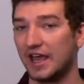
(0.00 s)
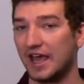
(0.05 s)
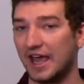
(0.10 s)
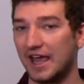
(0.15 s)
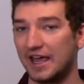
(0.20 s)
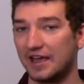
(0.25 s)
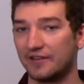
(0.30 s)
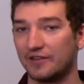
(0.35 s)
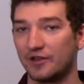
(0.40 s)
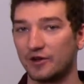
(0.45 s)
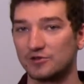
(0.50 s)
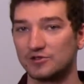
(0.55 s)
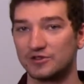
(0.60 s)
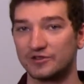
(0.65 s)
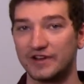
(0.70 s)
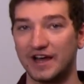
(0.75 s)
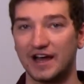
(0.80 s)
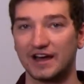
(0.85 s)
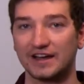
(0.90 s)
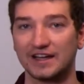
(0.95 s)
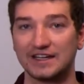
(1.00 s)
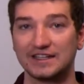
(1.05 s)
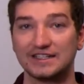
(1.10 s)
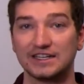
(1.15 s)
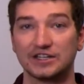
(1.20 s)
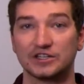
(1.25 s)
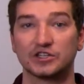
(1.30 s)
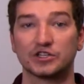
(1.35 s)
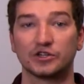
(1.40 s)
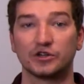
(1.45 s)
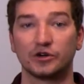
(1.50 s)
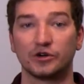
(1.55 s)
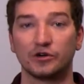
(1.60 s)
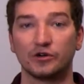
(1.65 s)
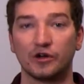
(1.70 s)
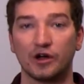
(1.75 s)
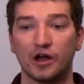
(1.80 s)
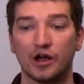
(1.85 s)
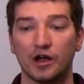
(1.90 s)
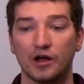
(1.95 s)
and those are not
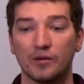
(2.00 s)
additional.